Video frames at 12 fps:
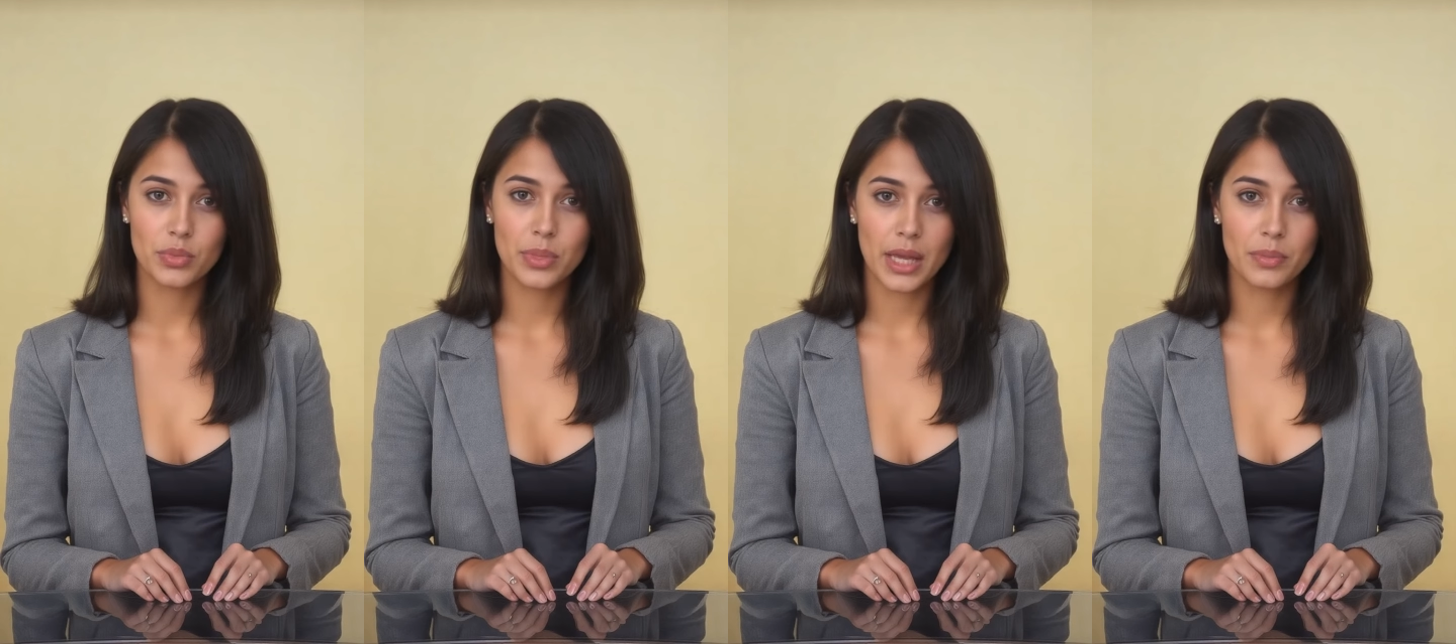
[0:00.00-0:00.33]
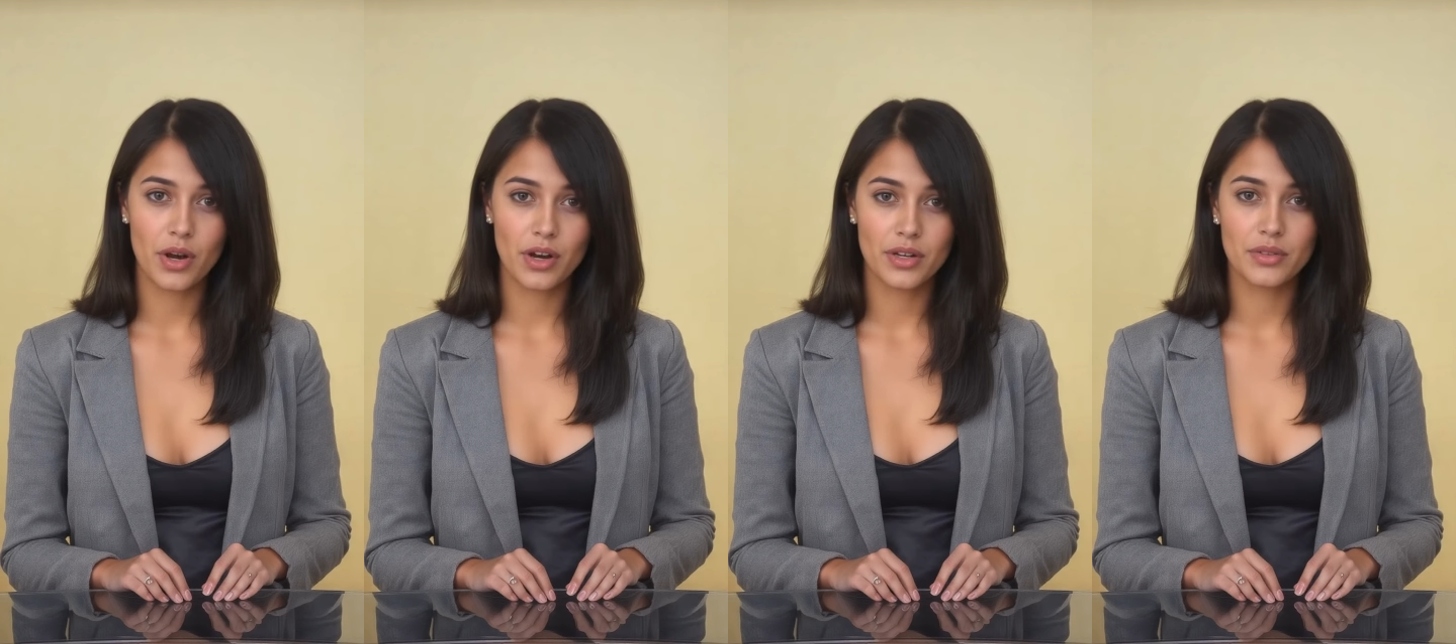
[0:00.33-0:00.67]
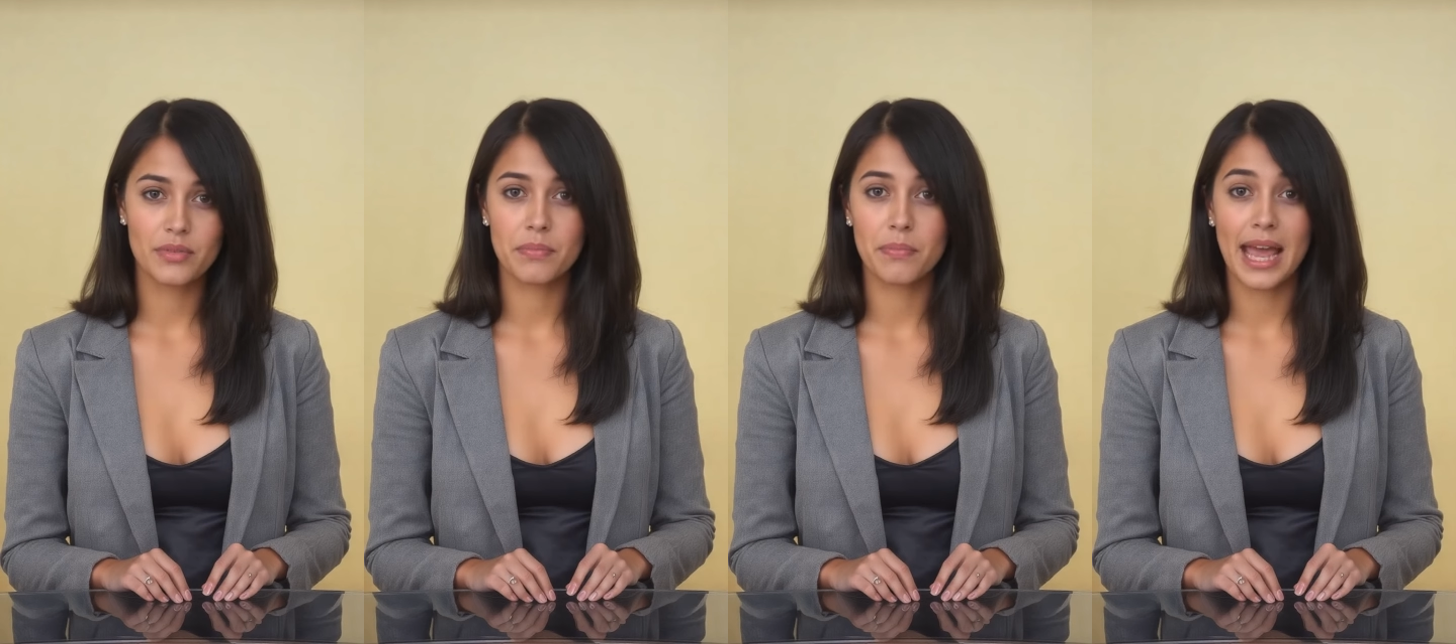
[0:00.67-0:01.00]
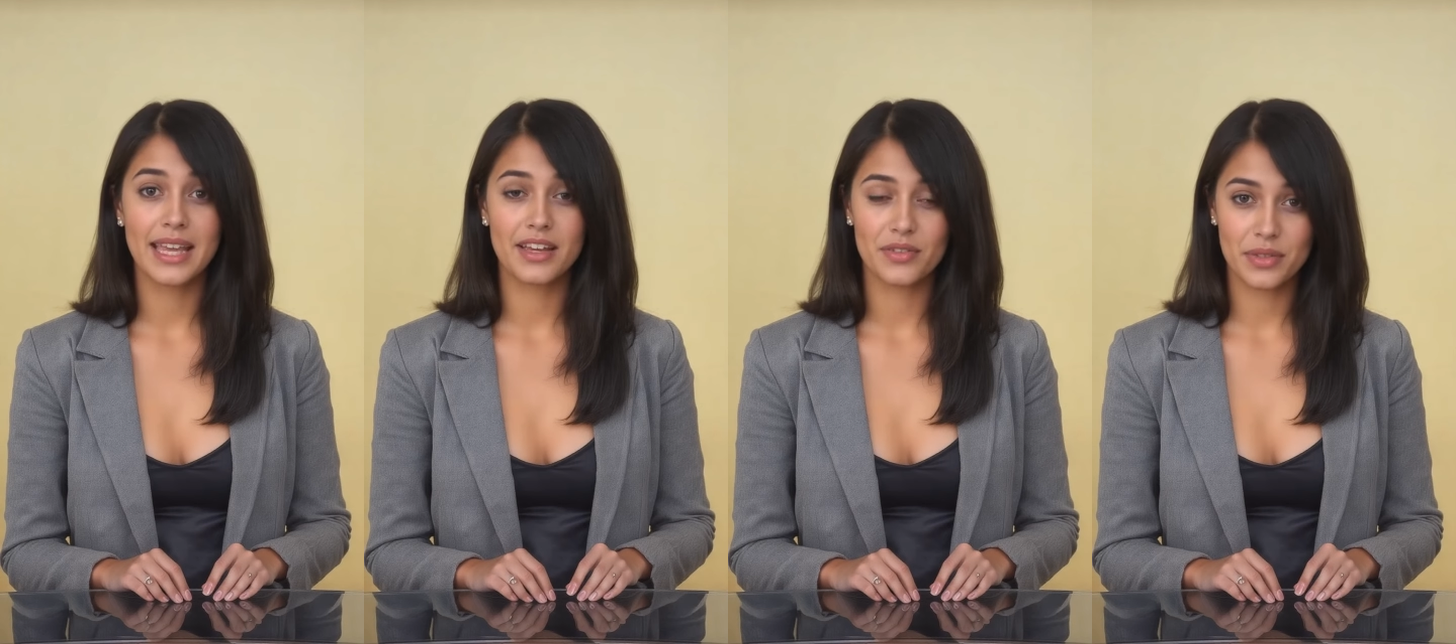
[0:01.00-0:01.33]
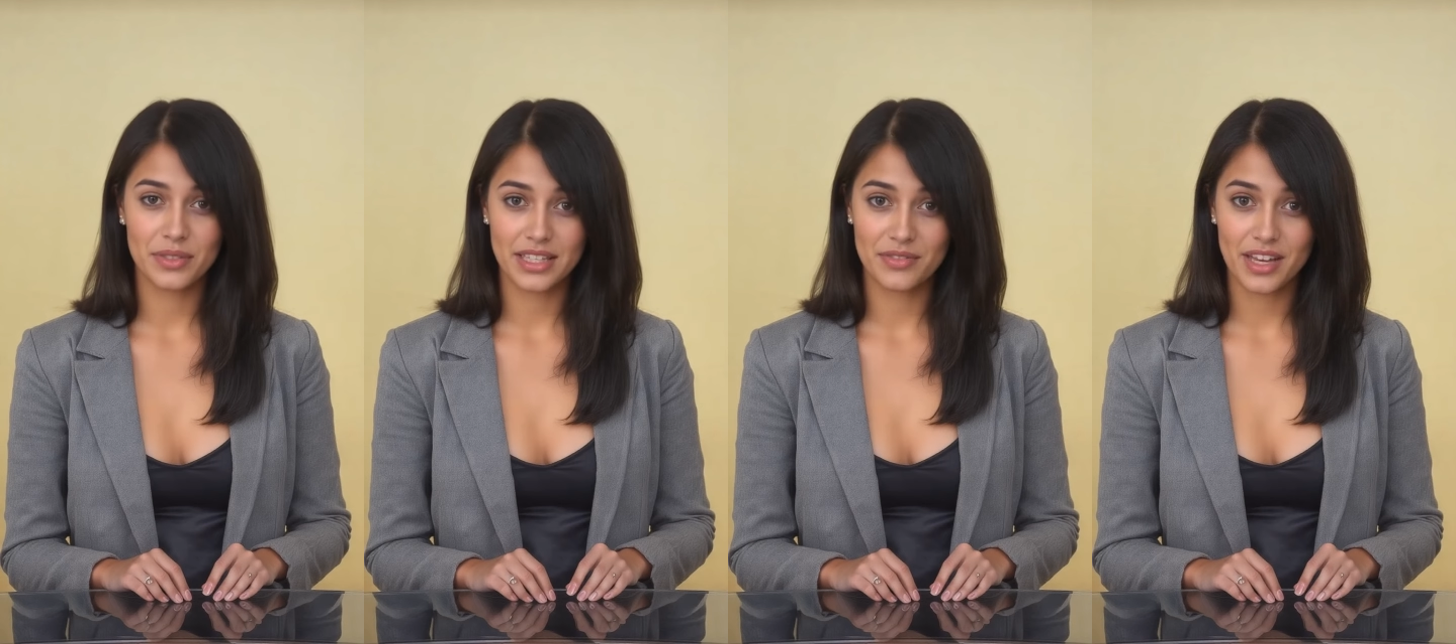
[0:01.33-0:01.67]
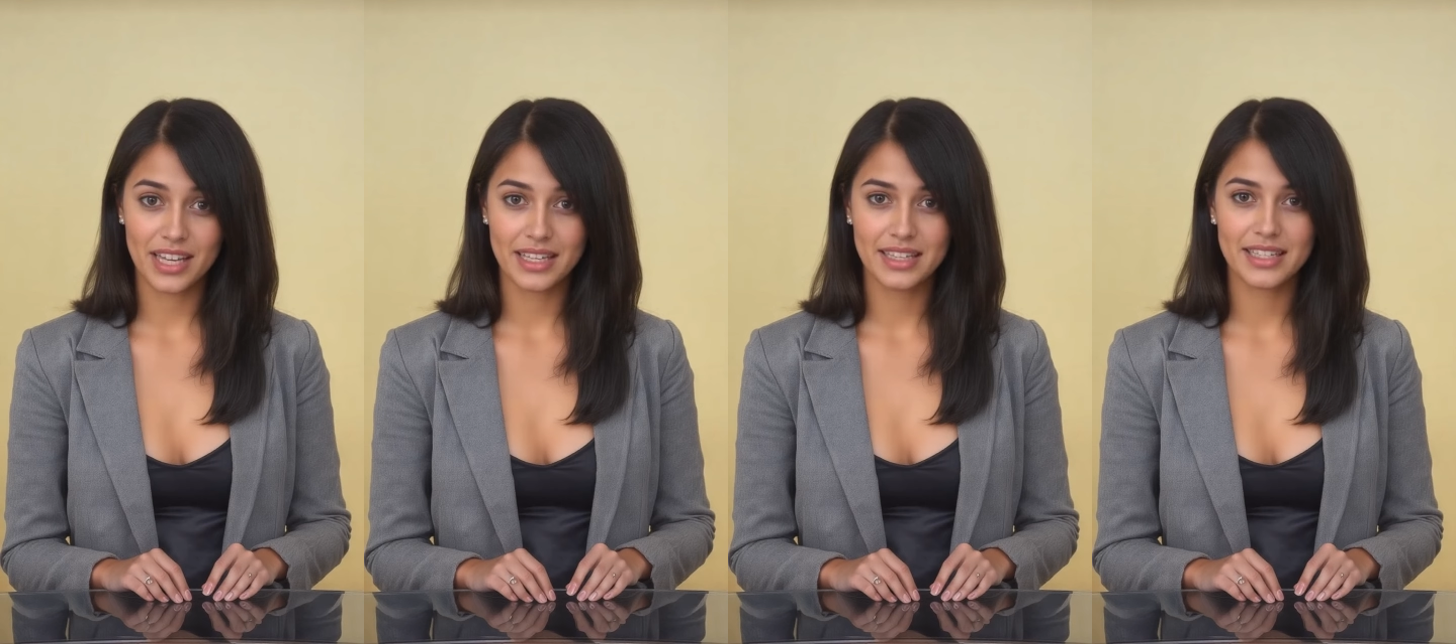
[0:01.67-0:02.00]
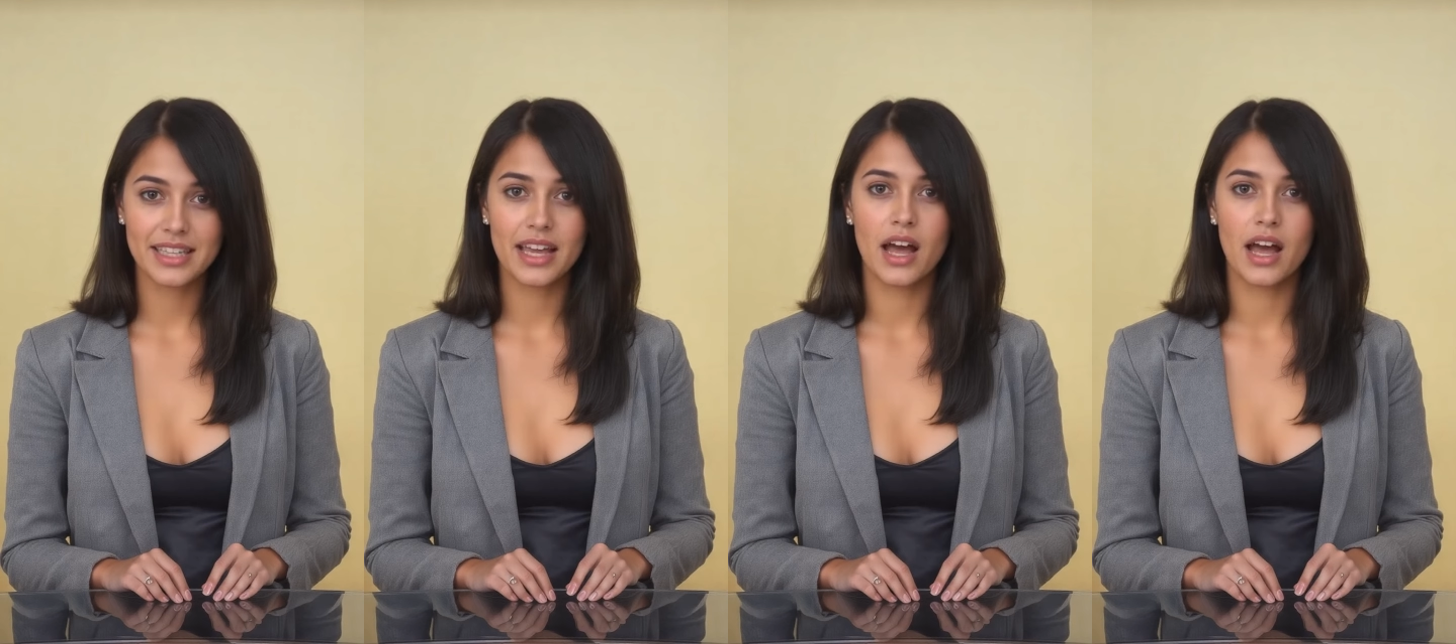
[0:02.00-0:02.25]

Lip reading: people, many of them civilians,